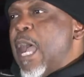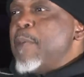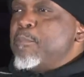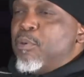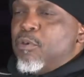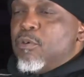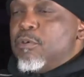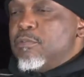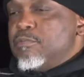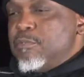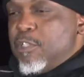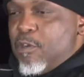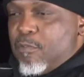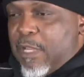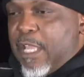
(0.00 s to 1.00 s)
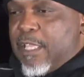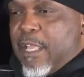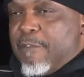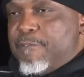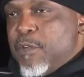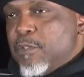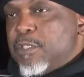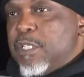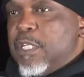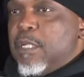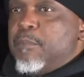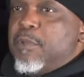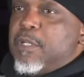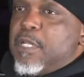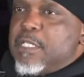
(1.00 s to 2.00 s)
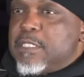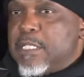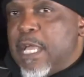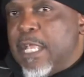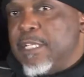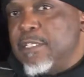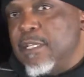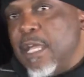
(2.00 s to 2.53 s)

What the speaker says: pulled, like I felt it here because I